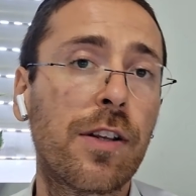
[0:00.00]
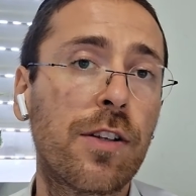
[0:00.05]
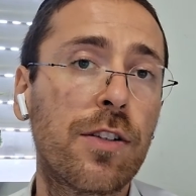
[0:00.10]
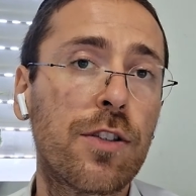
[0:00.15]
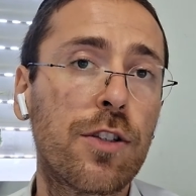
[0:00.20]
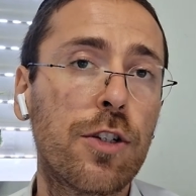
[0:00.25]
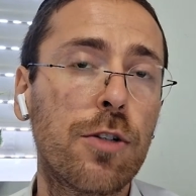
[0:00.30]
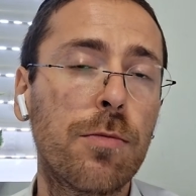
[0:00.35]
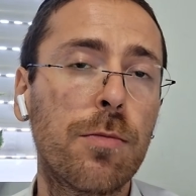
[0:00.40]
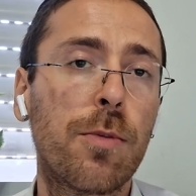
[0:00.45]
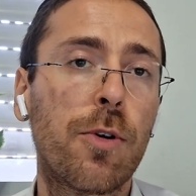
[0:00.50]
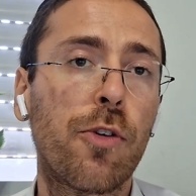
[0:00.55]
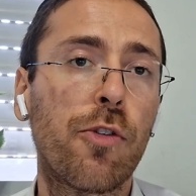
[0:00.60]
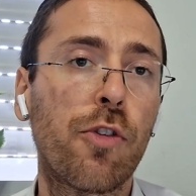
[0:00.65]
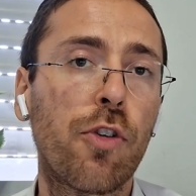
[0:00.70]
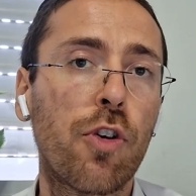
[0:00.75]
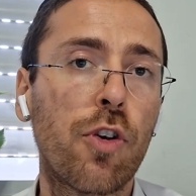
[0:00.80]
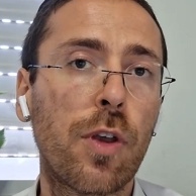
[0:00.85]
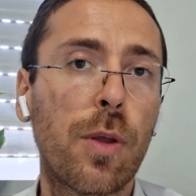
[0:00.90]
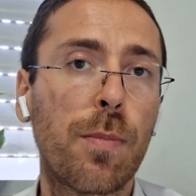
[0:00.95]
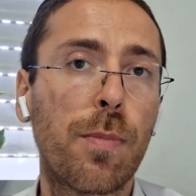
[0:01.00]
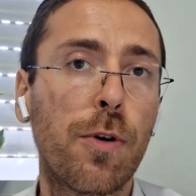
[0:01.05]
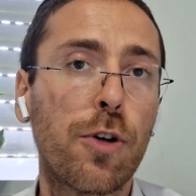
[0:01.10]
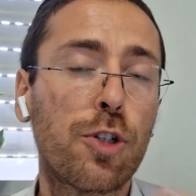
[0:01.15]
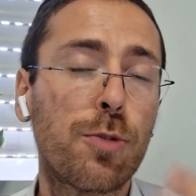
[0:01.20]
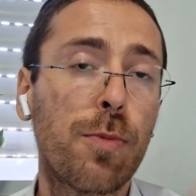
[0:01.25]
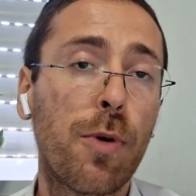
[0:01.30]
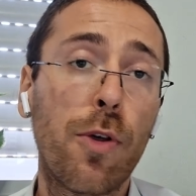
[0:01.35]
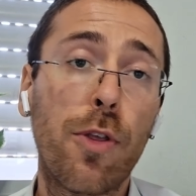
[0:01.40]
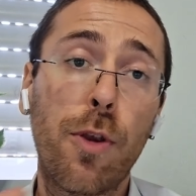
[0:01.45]
consumables, so you can push
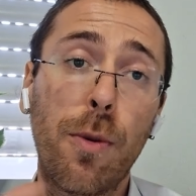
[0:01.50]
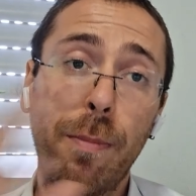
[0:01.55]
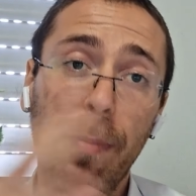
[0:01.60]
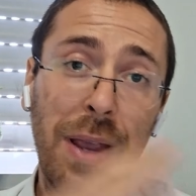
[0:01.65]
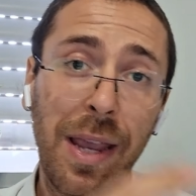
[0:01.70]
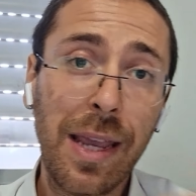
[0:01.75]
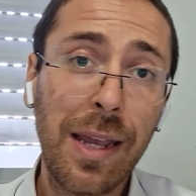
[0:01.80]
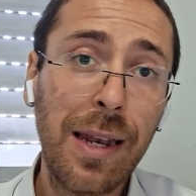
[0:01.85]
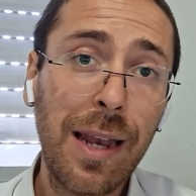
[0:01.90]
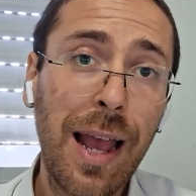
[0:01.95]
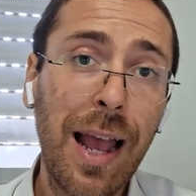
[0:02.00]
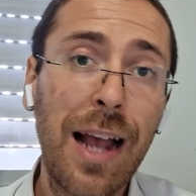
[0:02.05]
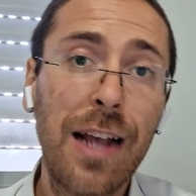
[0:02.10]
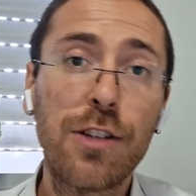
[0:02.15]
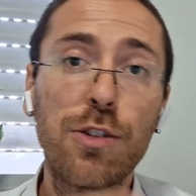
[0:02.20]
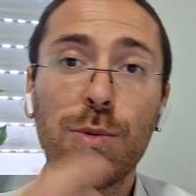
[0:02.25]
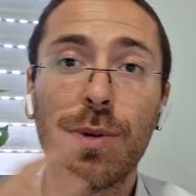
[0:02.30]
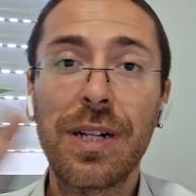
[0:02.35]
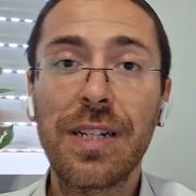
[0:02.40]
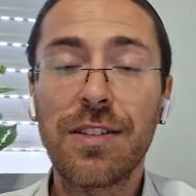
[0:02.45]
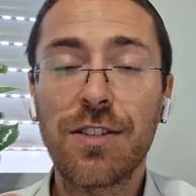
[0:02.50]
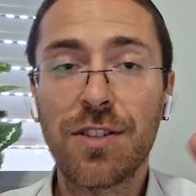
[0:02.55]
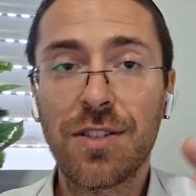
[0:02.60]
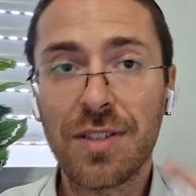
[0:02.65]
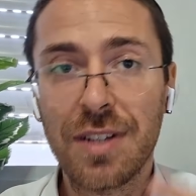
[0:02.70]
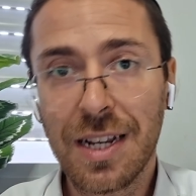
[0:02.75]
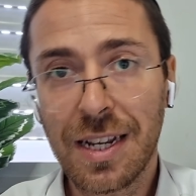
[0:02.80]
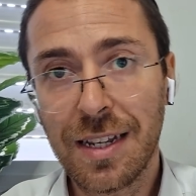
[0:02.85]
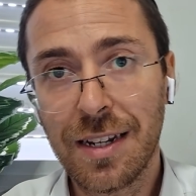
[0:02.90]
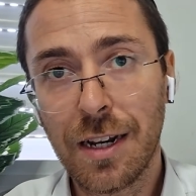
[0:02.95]
both your main as well as your
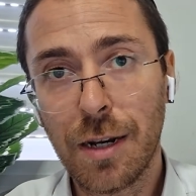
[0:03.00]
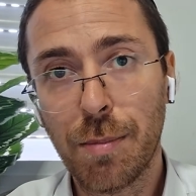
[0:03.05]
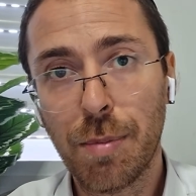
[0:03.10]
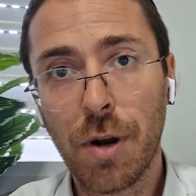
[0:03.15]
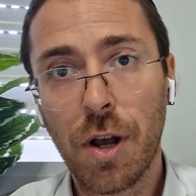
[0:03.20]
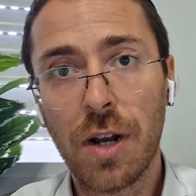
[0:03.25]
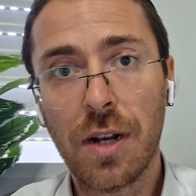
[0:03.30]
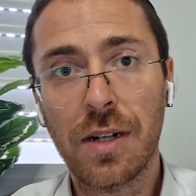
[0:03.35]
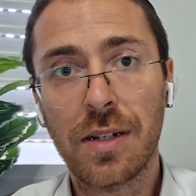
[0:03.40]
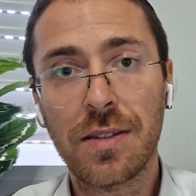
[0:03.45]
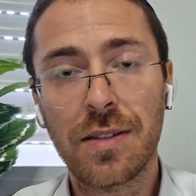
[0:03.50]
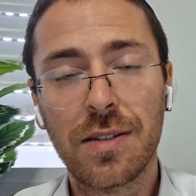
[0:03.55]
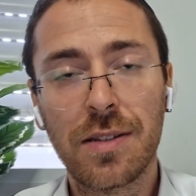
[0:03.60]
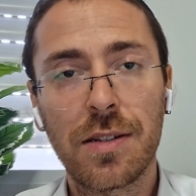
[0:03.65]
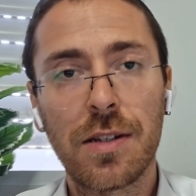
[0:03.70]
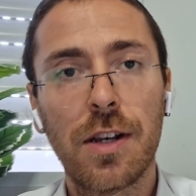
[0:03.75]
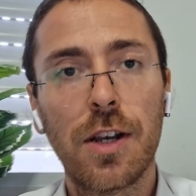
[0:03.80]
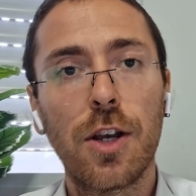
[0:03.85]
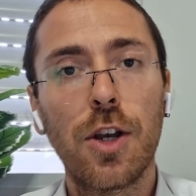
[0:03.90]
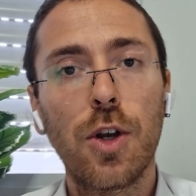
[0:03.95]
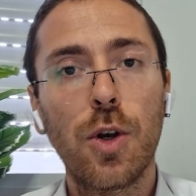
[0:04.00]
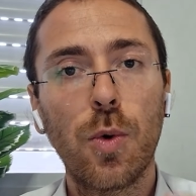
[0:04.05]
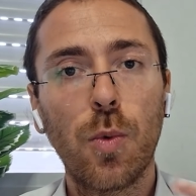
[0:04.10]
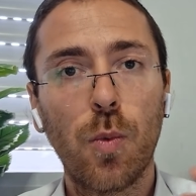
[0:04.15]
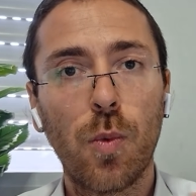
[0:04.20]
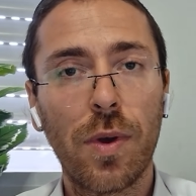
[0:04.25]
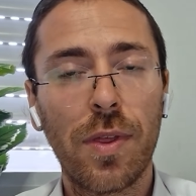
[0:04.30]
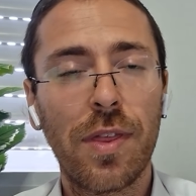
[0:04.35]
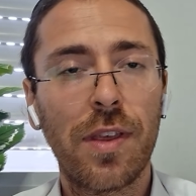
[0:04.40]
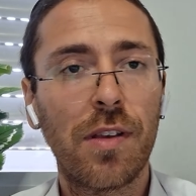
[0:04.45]
secondary products
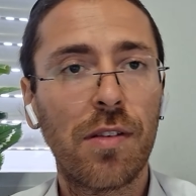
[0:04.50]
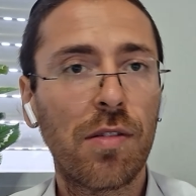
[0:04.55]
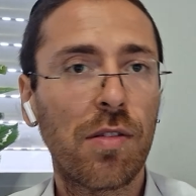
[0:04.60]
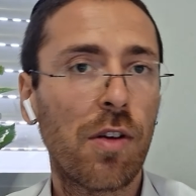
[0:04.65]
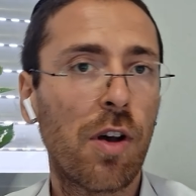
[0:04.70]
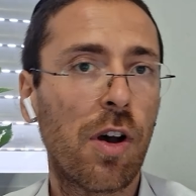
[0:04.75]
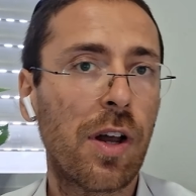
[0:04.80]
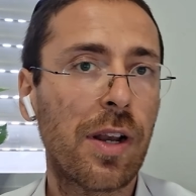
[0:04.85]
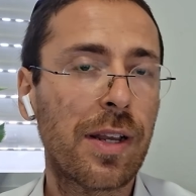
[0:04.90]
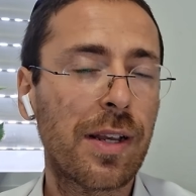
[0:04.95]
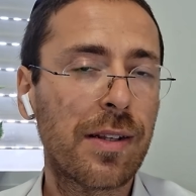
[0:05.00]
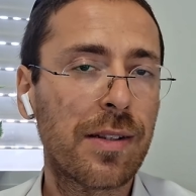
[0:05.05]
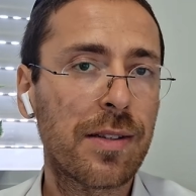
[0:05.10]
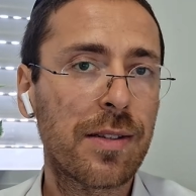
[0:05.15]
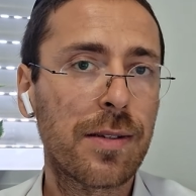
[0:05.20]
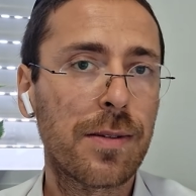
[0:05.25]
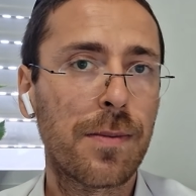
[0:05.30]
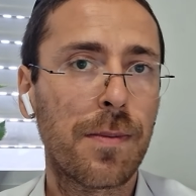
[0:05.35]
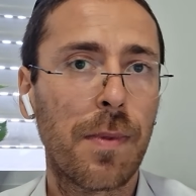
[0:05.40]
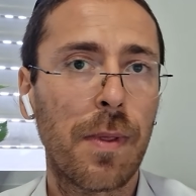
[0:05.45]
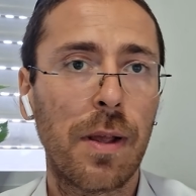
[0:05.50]
with this audience.